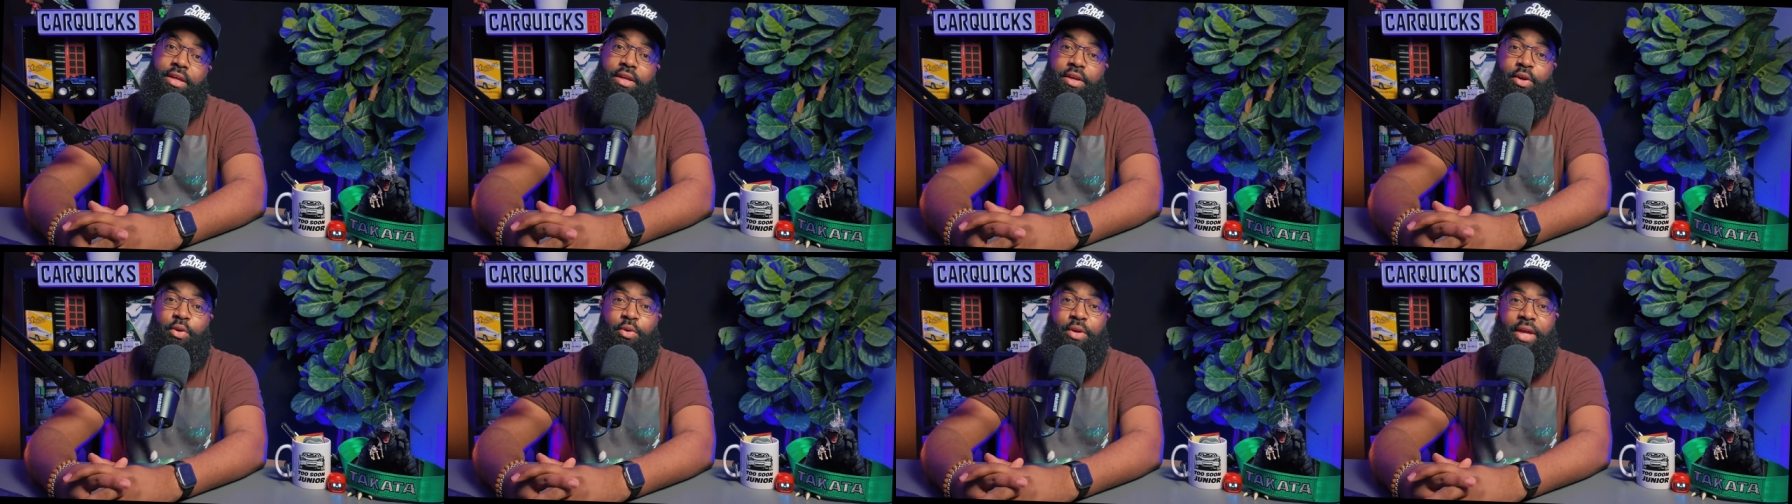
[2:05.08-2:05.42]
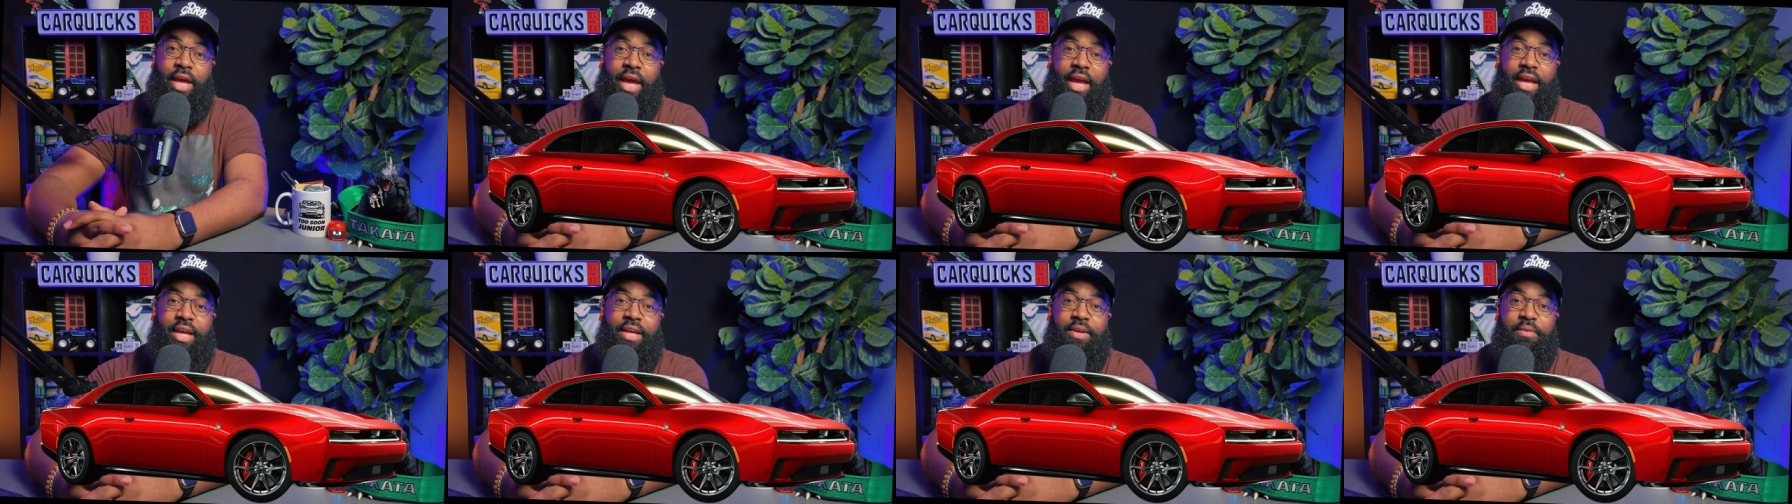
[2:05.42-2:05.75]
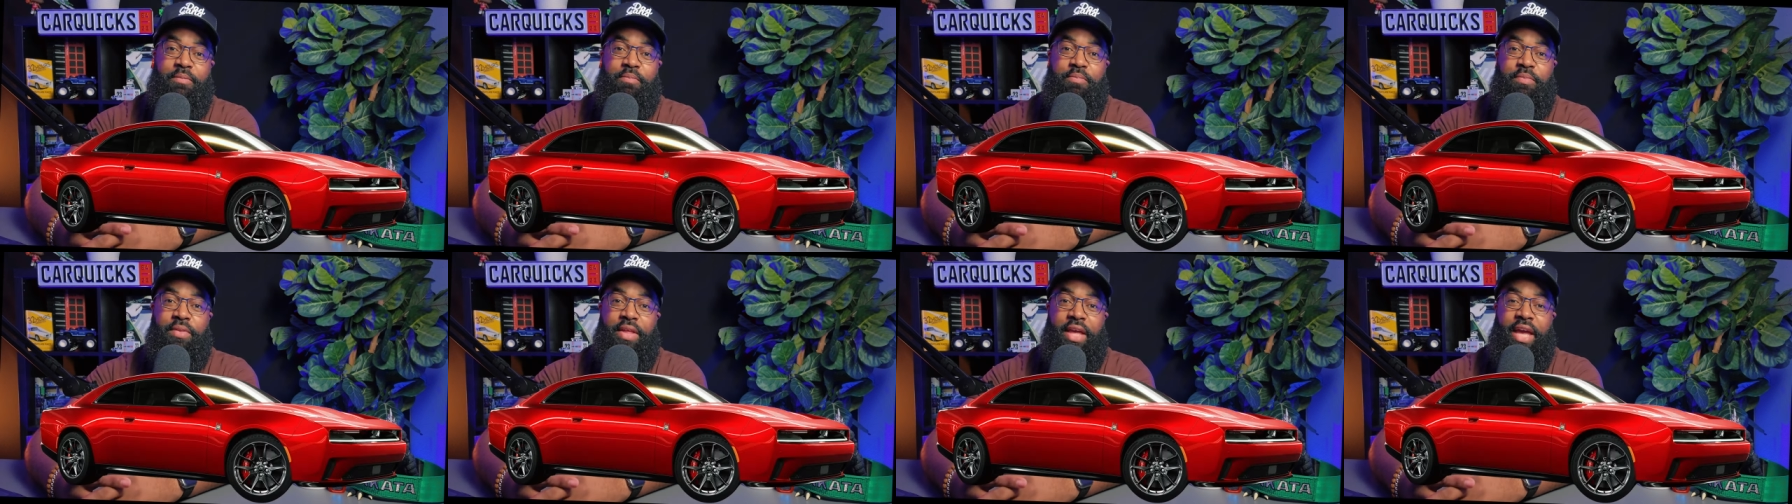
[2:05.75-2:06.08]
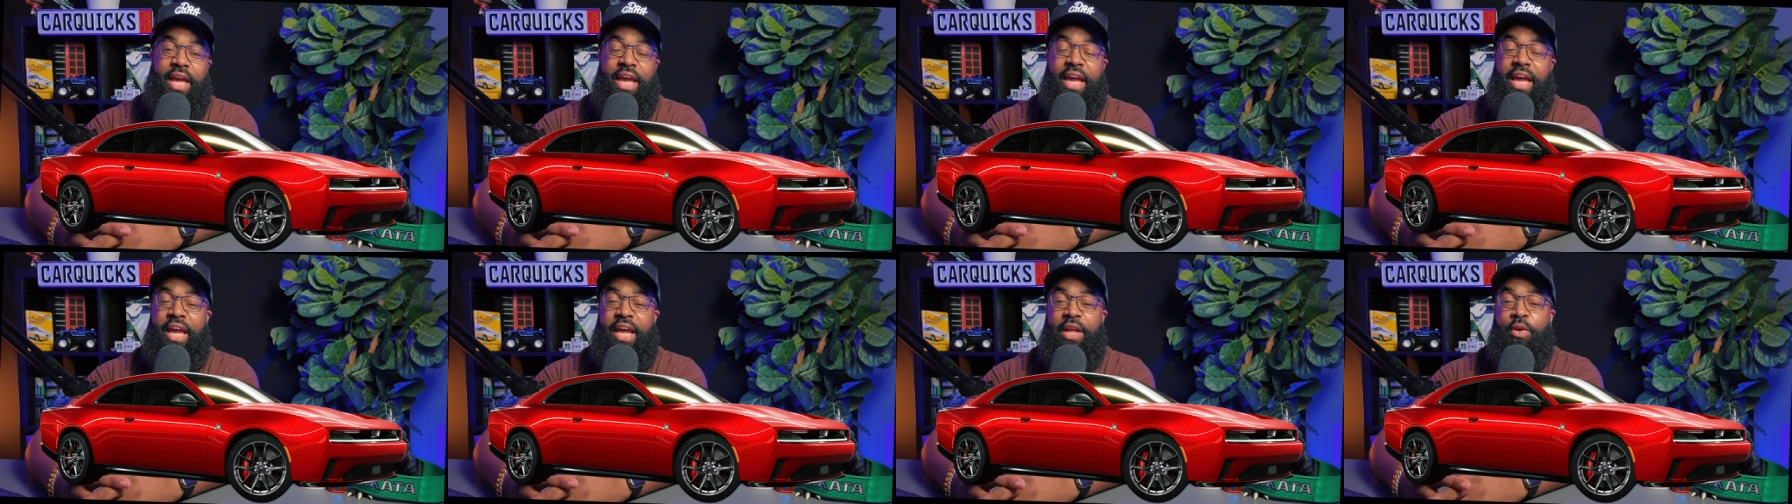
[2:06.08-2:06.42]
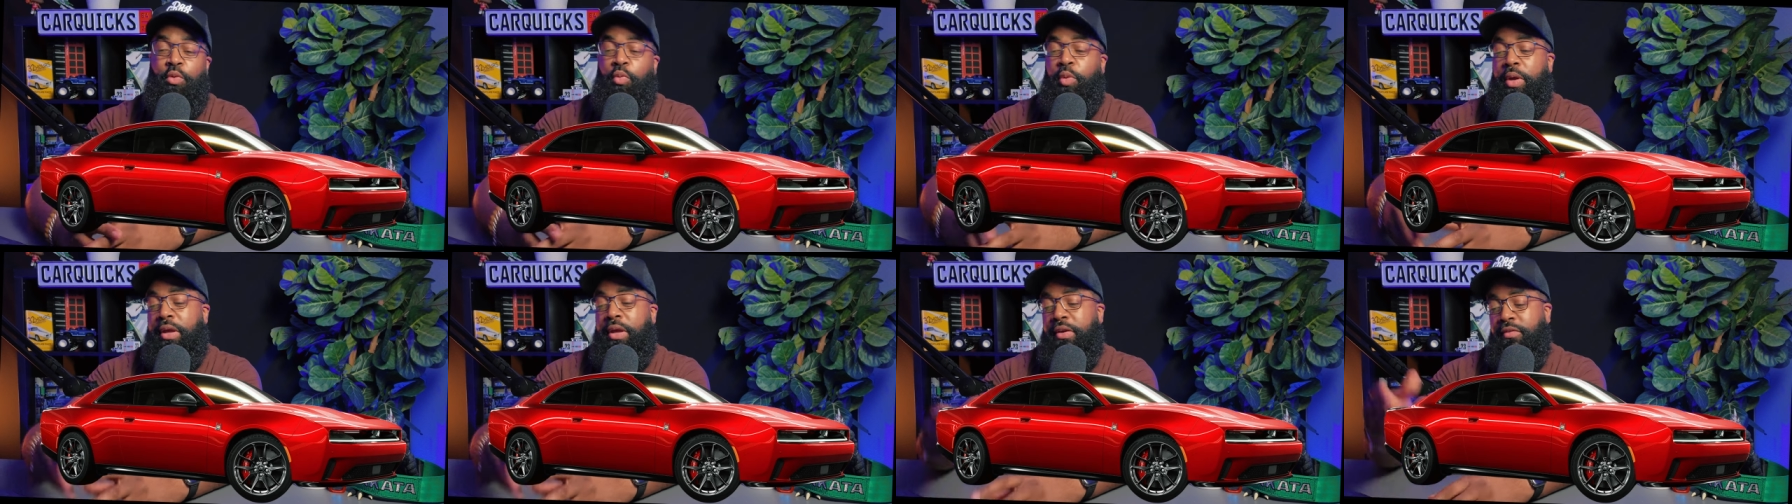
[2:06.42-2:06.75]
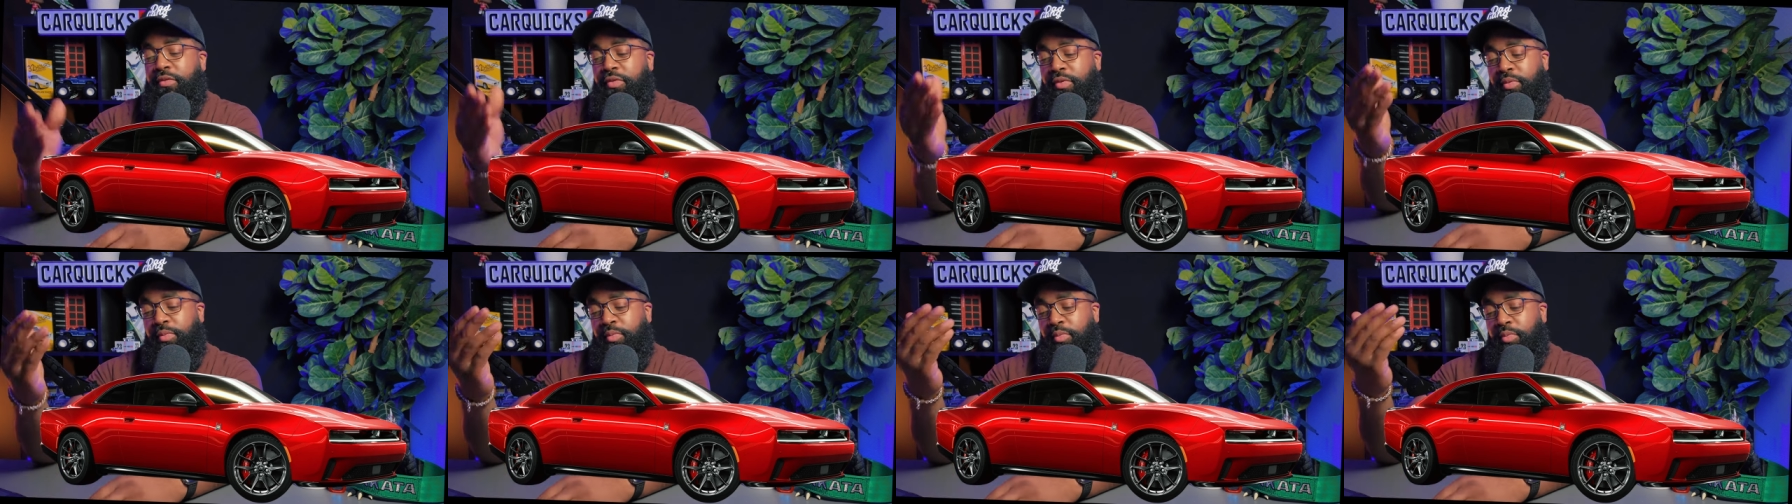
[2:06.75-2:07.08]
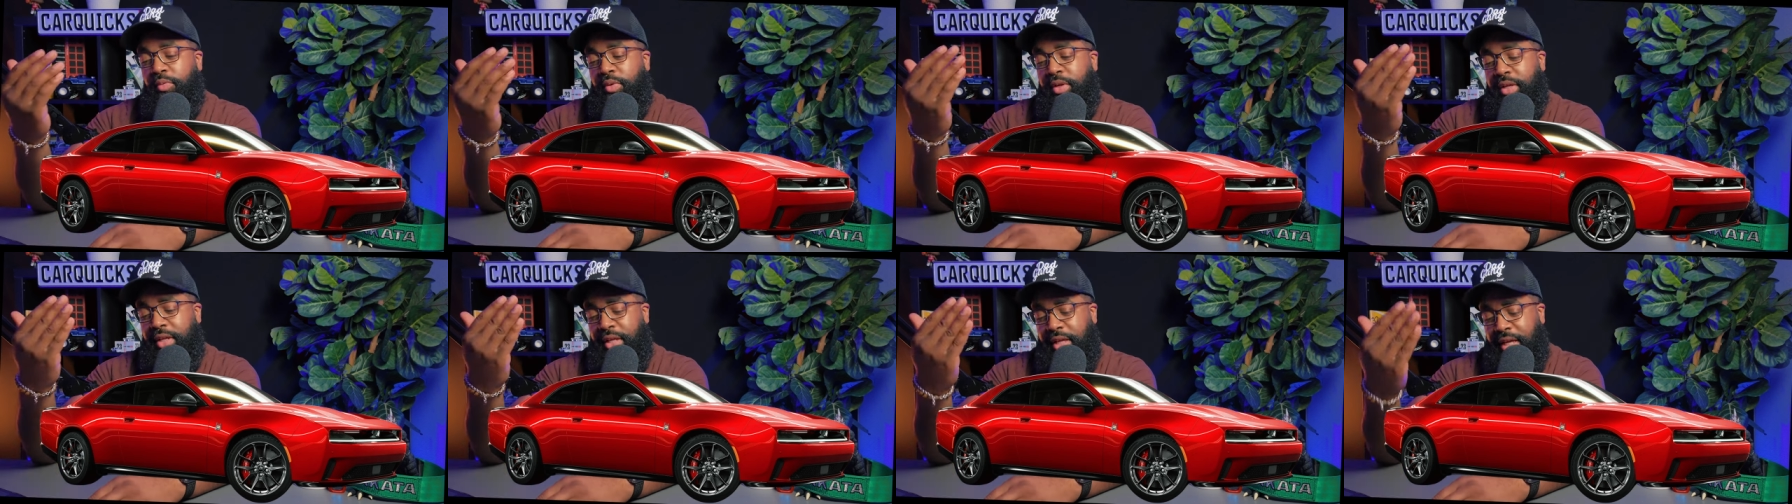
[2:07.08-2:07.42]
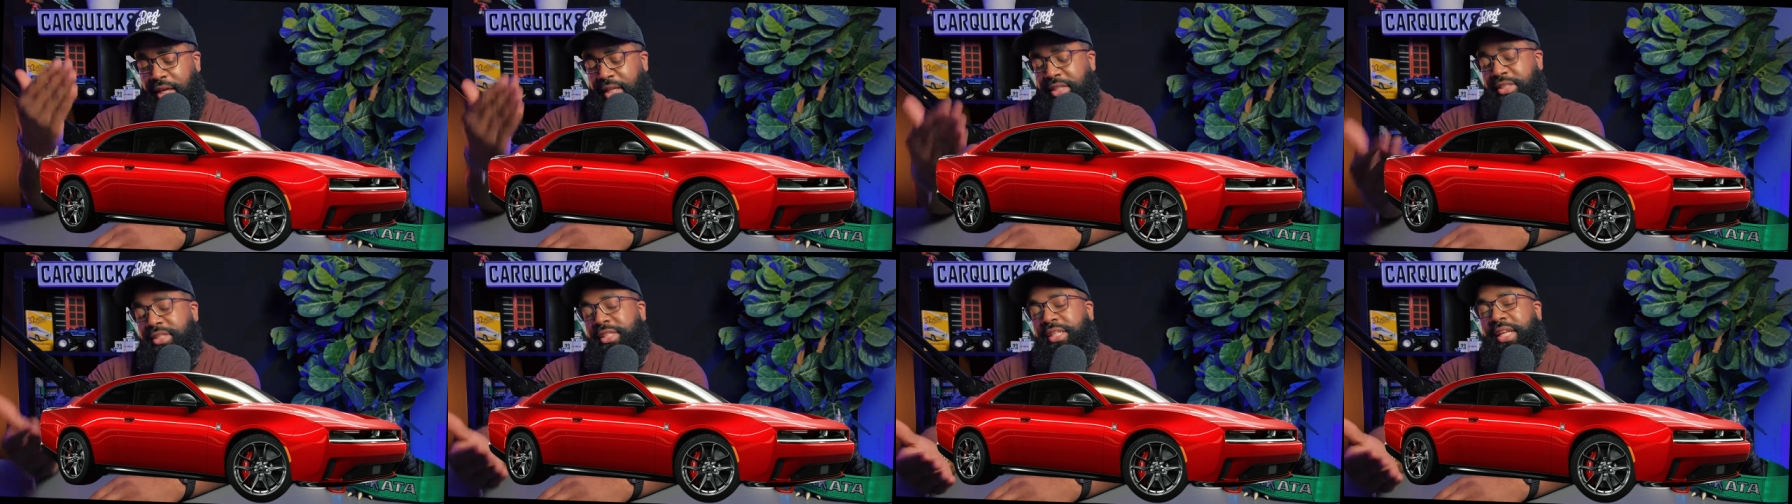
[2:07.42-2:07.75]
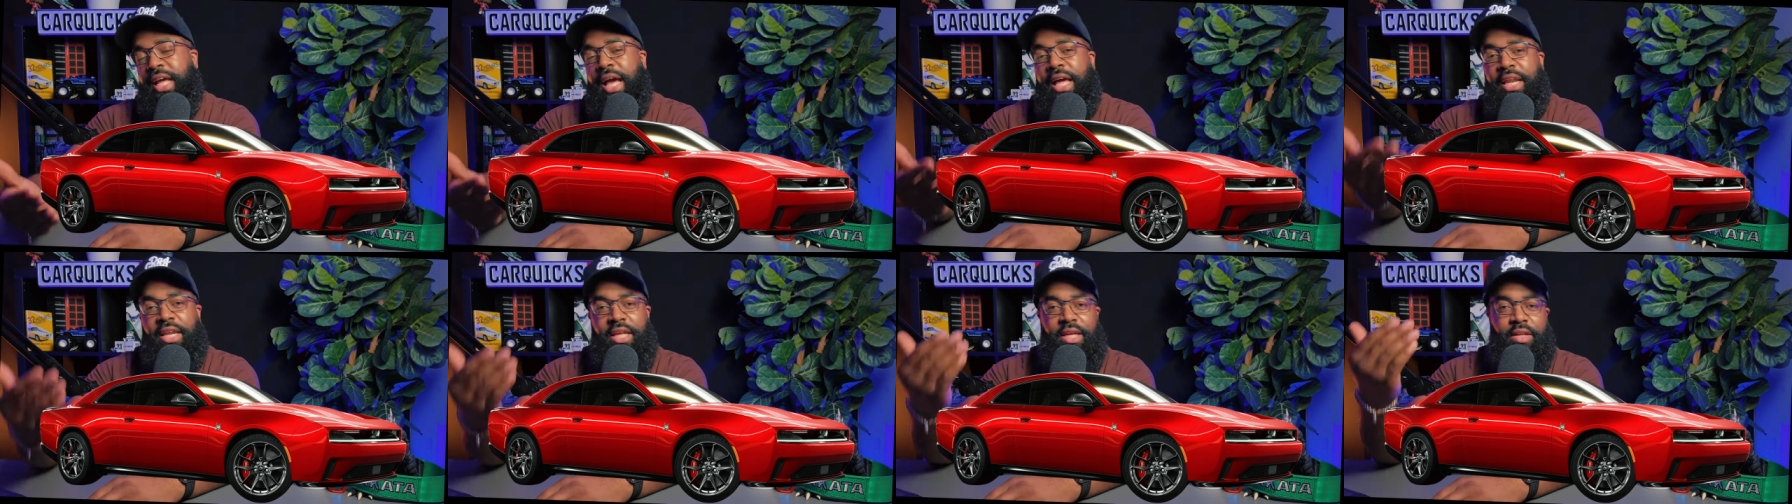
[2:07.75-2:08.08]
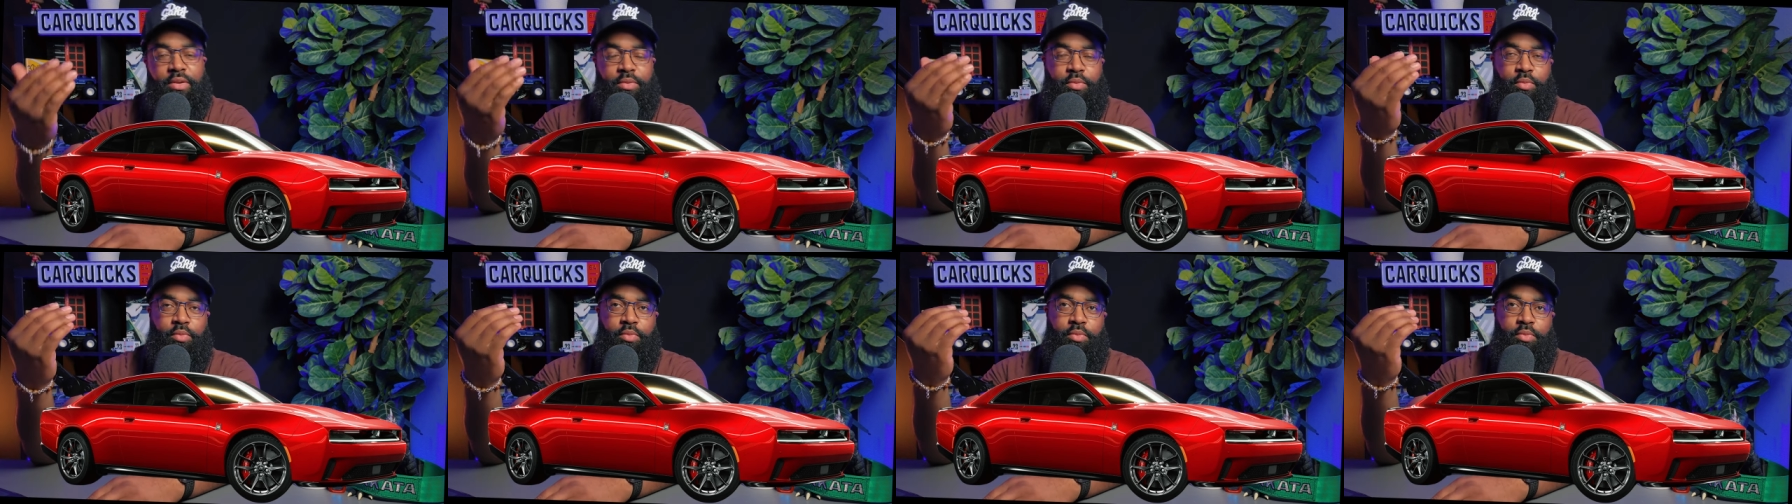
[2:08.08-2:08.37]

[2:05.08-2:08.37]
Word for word: okay? And we've hinted at it.